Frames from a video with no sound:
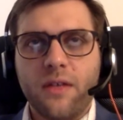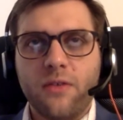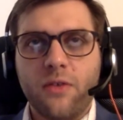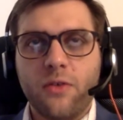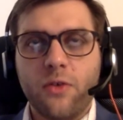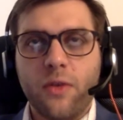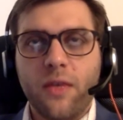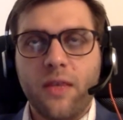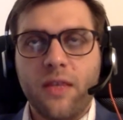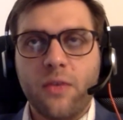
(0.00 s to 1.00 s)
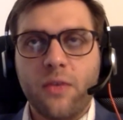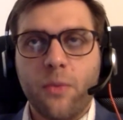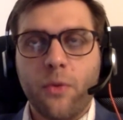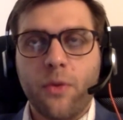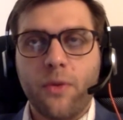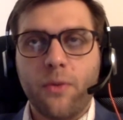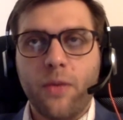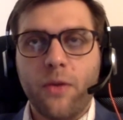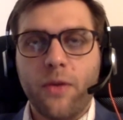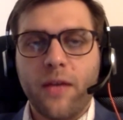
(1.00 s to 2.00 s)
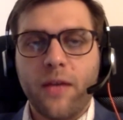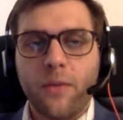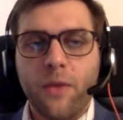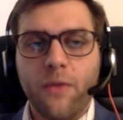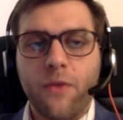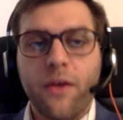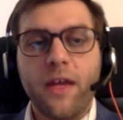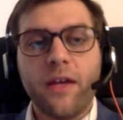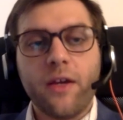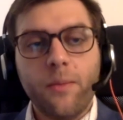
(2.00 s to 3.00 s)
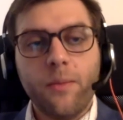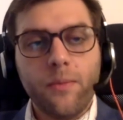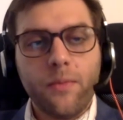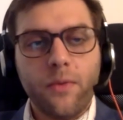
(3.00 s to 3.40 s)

so in this report we look at welfare income,